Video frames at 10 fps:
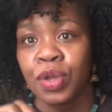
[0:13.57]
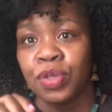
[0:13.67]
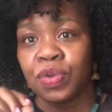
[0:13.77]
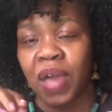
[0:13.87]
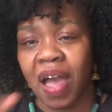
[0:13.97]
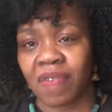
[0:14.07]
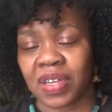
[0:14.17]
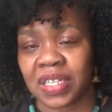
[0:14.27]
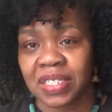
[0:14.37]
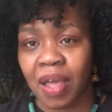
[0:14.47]
you have an
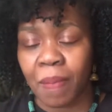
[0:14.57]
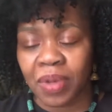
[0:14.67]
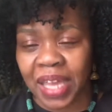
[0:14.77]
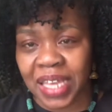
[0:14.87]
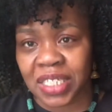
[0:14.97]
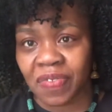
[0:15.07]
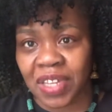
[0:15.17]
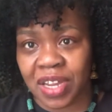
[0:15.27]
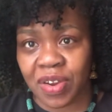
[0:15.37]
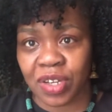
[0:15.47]
ensemble cast of
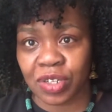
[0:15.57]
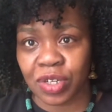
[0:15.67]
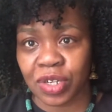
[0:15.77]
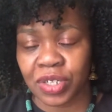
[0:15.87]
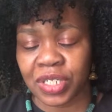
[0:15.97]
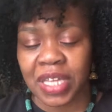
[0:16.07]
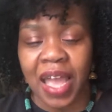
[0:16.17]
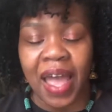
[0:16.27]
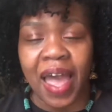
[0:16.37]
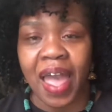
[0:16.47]
characters
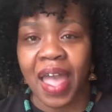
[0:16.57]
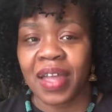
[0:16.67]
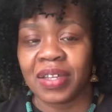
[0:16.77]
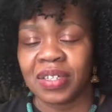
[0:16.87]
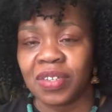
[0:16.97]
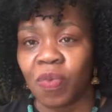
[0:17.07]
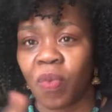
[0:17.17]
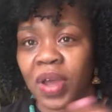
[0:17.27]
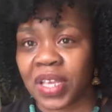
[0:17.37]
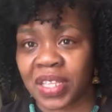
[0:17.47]
and
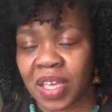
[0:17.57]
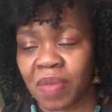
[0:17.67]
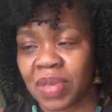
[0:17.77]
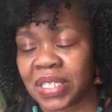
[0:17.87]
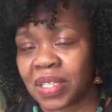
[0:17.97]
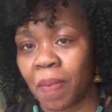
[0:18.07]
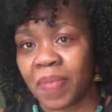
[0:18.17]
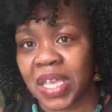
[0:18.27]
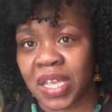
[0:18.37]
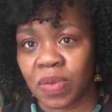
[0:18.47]
one of them is the
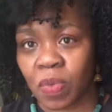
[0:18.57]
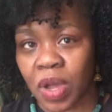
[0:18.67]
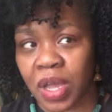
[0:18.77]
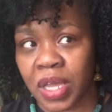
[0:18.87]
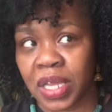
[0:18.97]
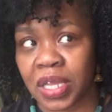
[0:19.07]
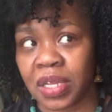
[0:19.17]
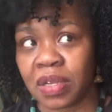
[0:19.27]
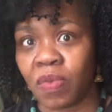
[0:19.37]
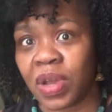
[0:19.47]
mean
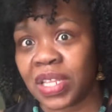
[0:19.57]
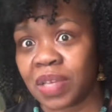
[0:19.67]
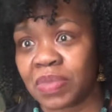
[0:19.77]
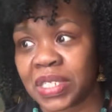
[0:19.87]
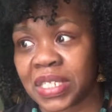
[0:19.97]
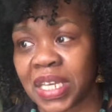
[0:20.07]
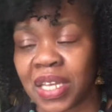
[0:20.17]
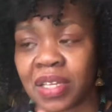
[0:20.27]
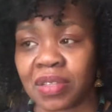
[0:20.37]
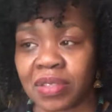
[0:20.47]
one of them is like
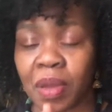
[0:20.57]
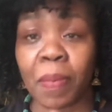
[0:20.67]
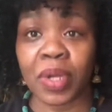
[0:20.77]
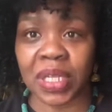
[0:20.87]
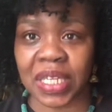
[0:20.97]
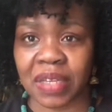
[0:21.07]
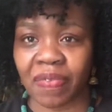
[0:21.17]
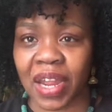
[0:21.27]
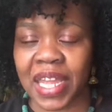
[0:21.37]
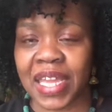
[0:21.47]
the bully,
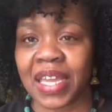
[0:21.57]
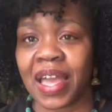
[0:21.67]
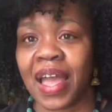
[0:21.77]
right?